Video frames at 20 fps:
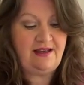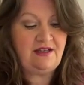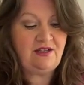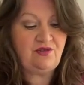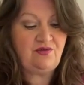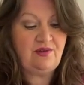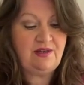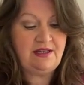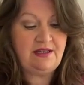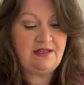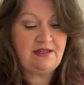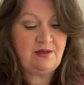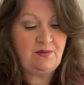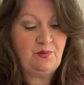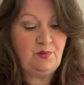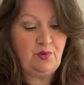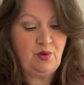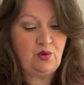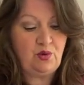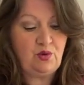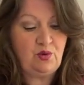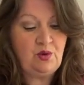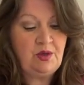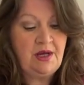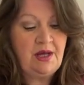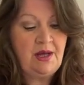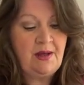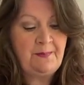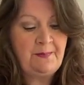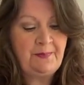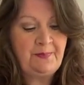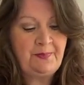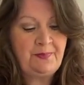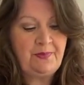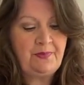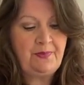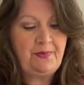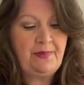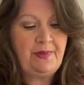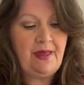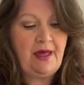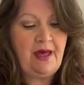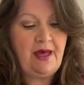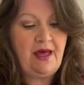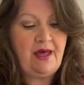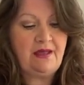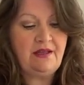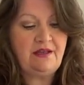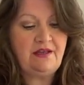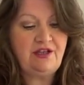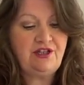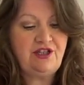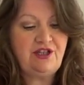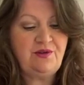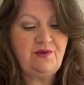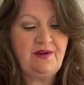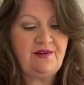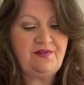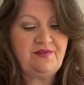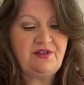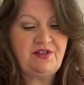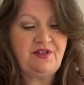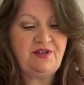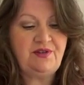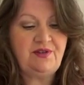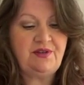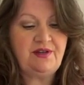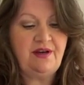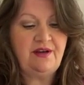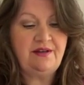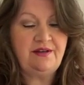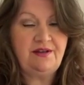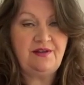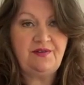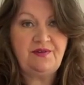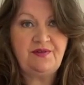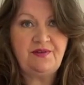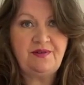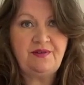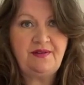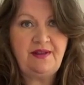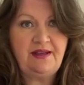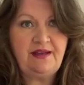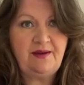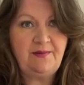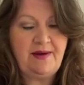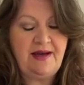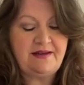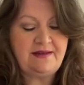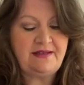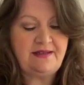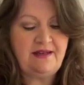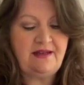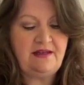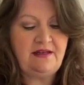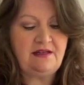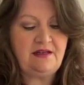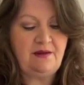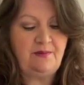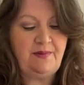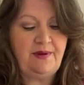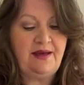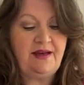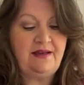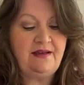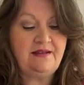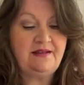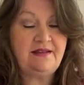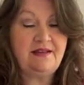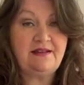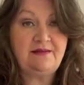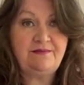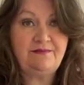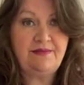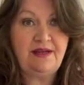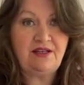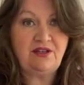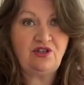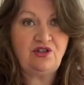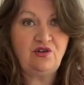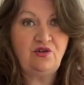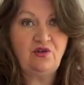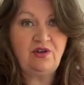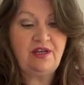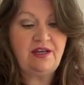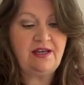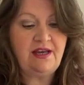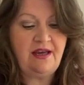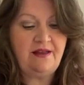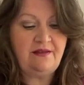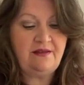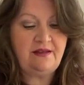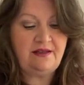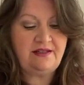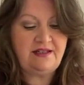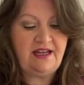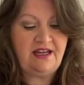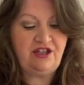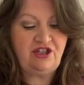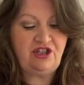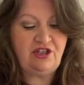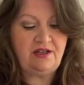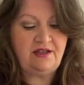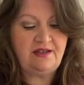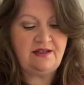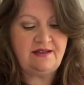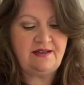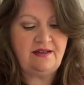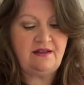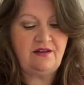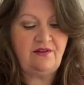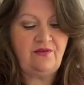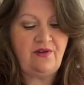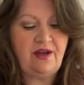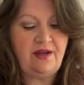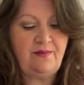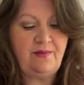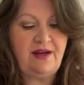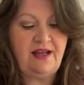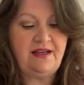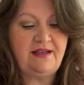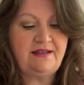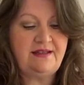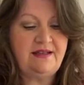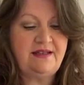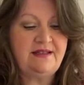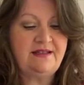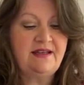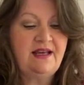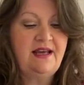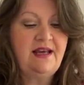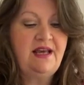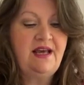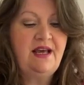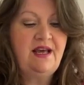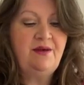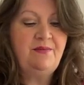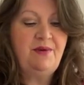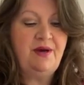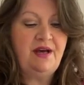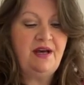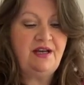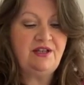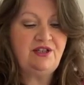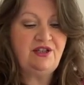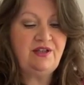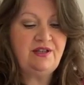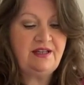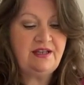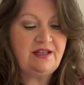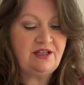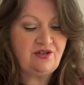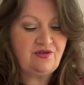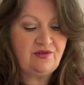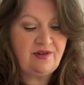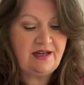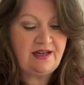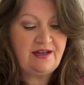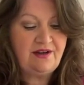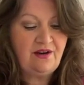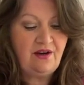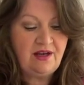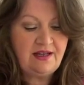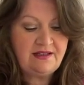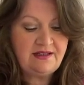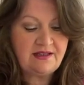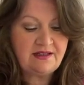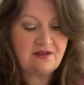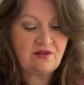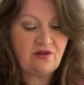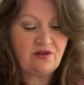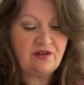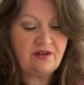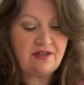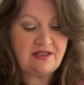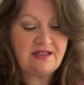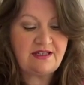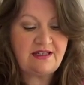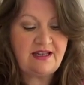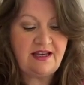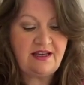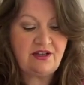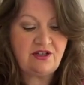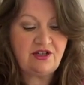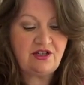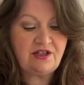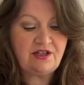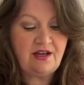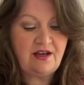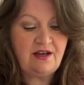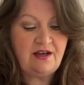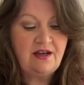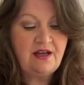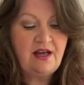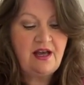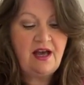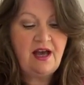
It's really simple. But you do have to kind of think about it a little bit to make sure you get the dashes in the right places. But I do think it's really nice. It's got nice texture.